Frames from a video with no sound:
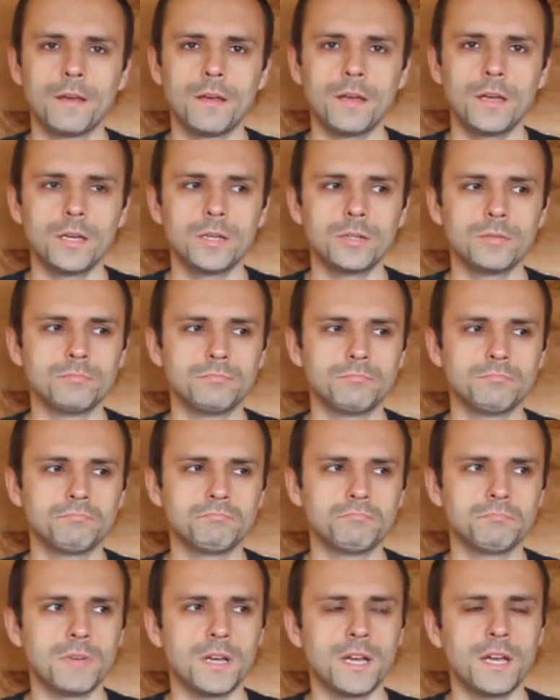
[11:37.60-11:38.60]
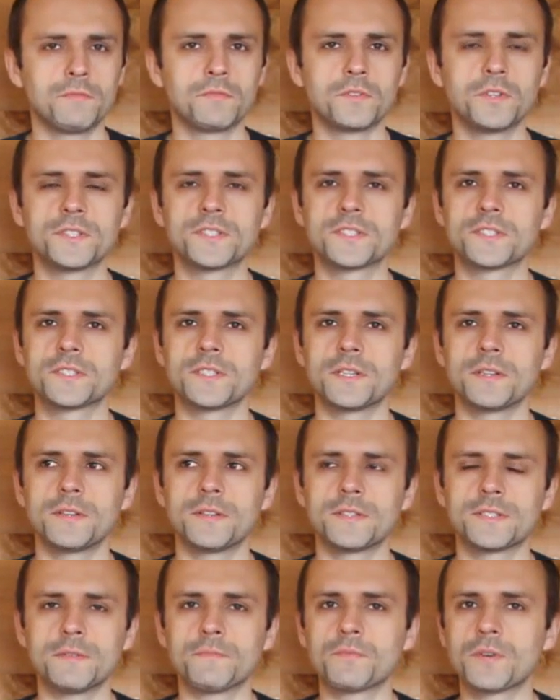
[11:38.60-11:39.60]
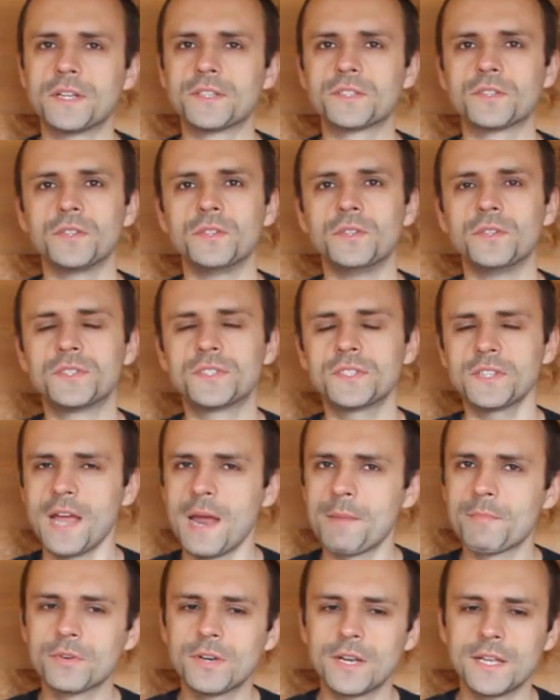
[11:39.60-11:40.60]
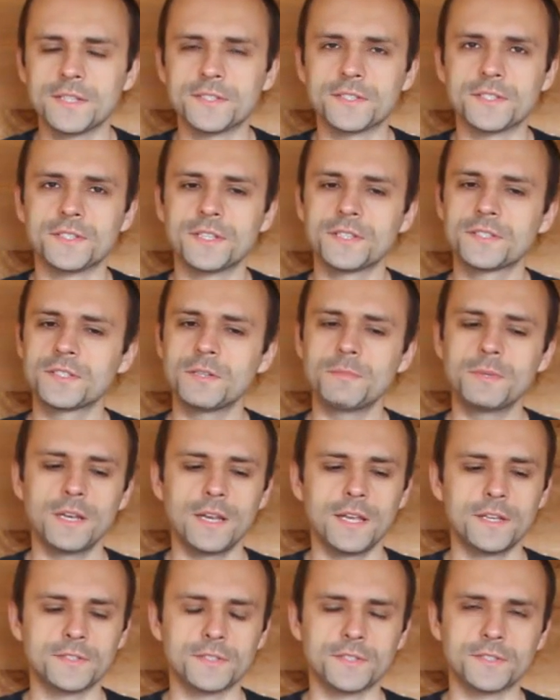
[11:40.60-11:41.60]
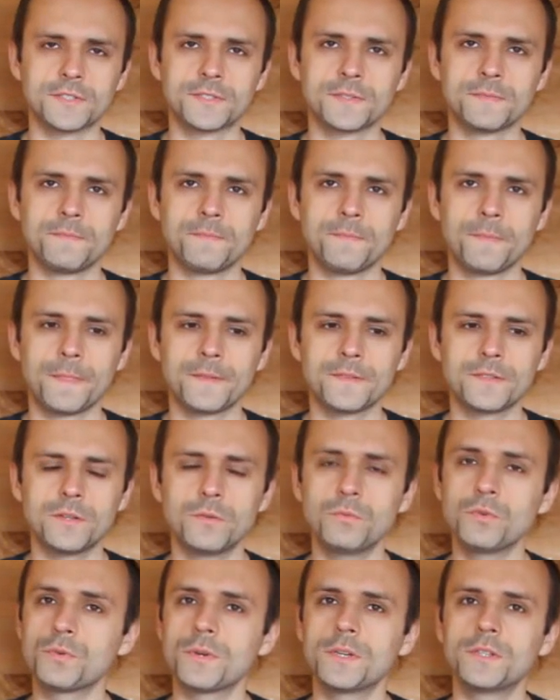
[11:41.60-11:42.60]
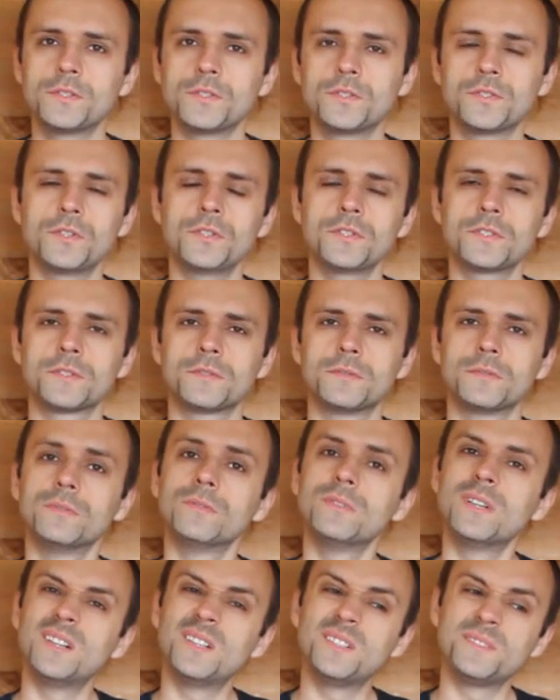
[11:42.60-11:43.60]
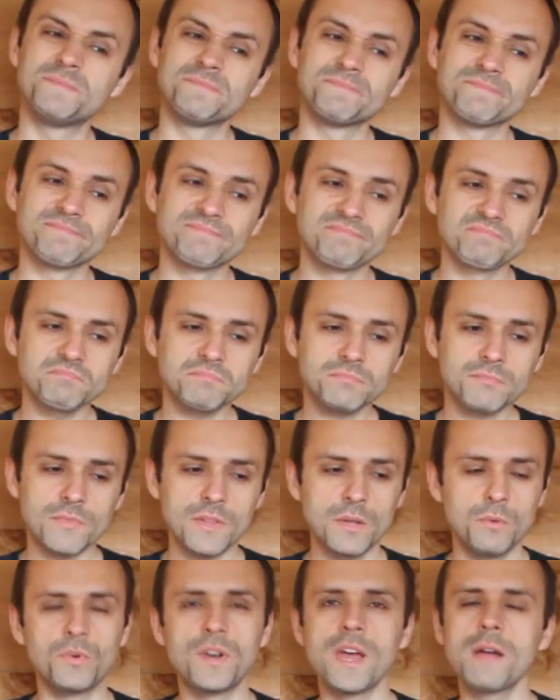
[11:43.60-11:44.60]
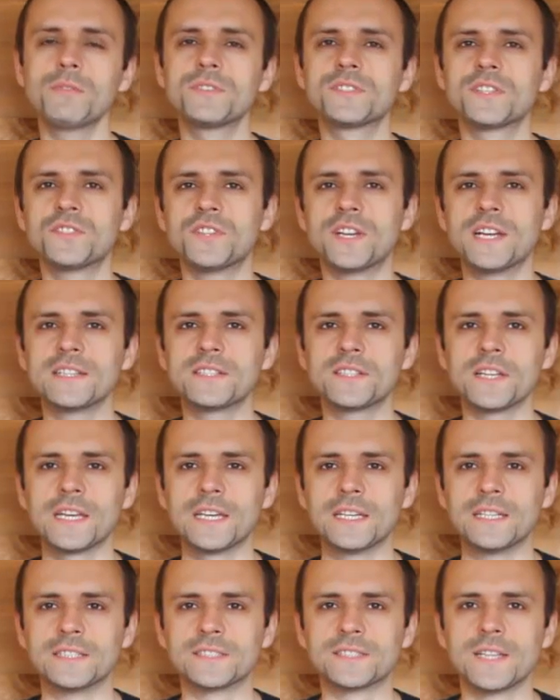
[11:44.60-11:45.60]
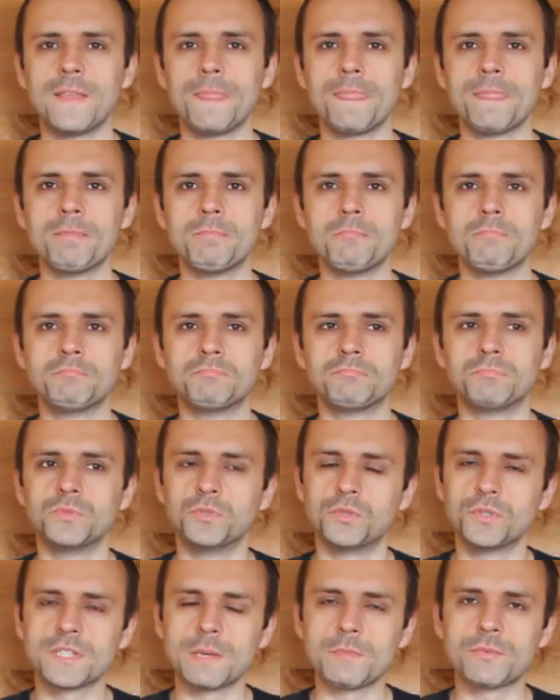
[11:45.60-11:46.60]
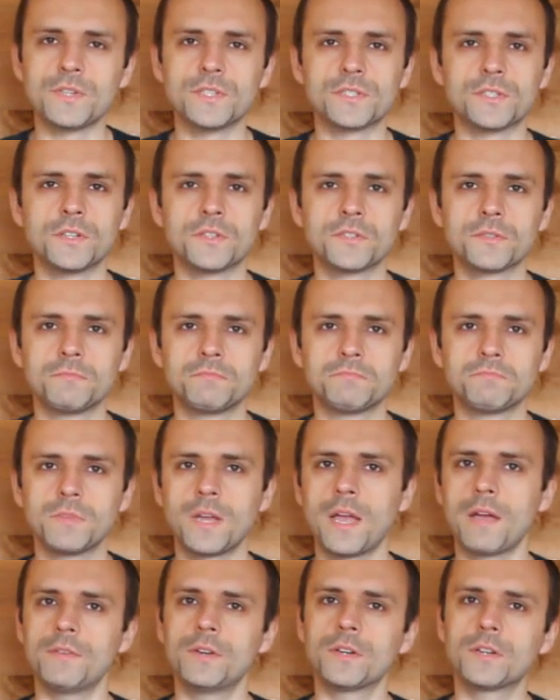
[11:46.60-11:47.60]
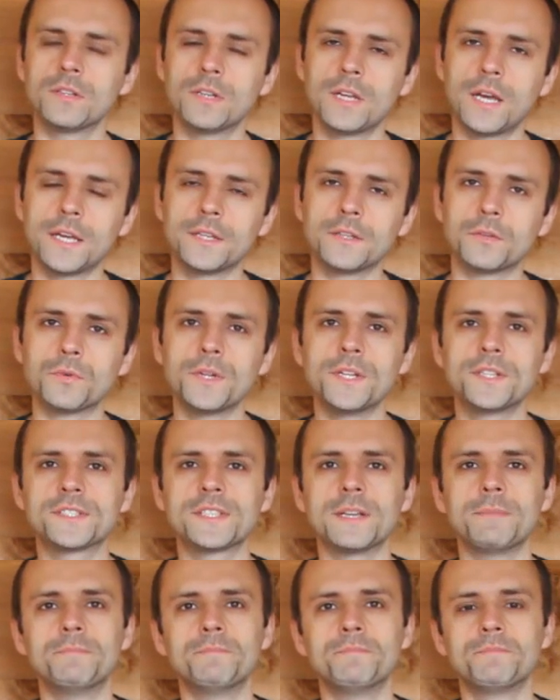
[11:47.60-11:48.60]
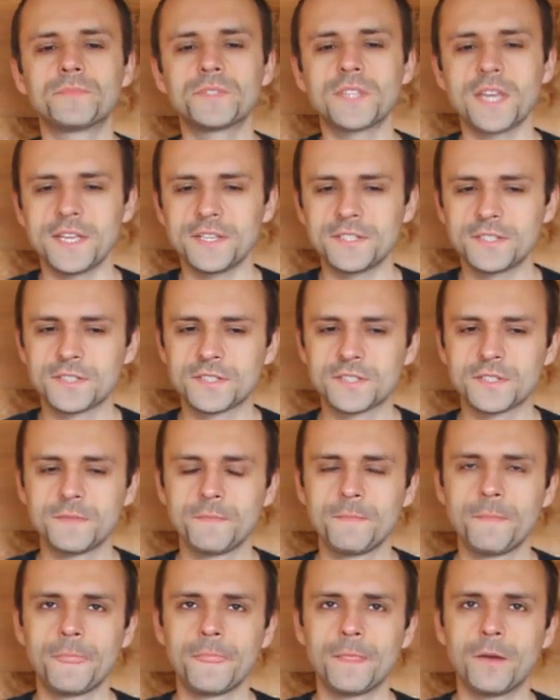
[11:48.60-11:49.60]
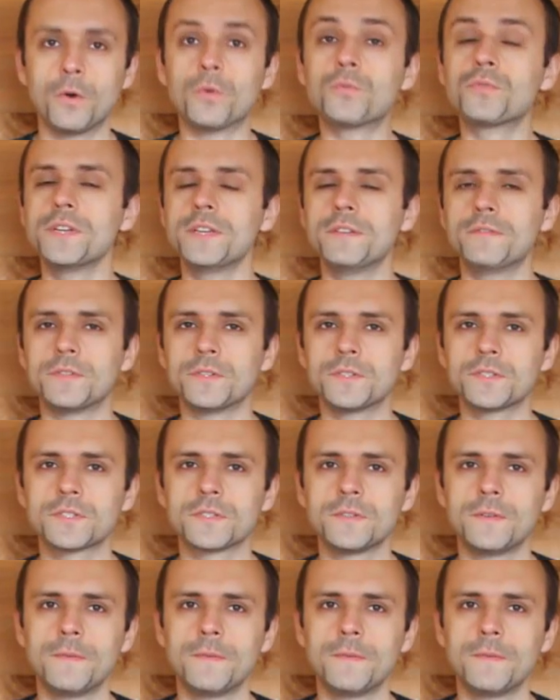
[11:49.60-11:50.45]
I've got some friends who use Tamron lenses. There's so many lenses. So which one to choose? Well, what I would suggest is do some research, have a look online, read some tests or reviews,